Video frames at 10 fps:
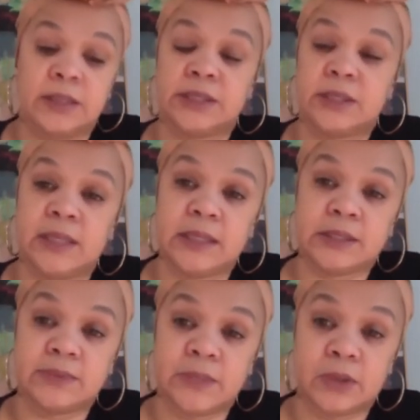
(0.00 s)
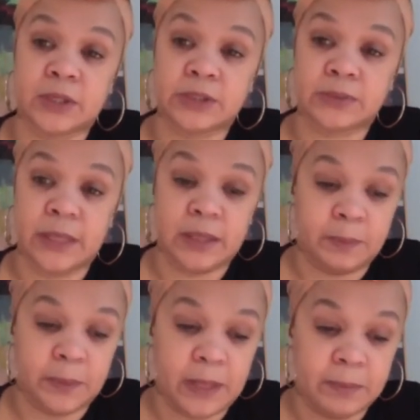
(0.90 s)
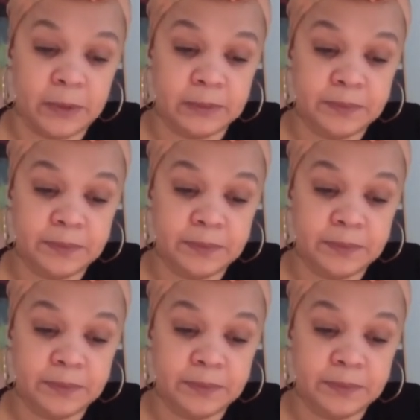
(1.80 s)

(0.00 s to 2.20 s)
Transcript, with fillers: to the needs of incarcerated people.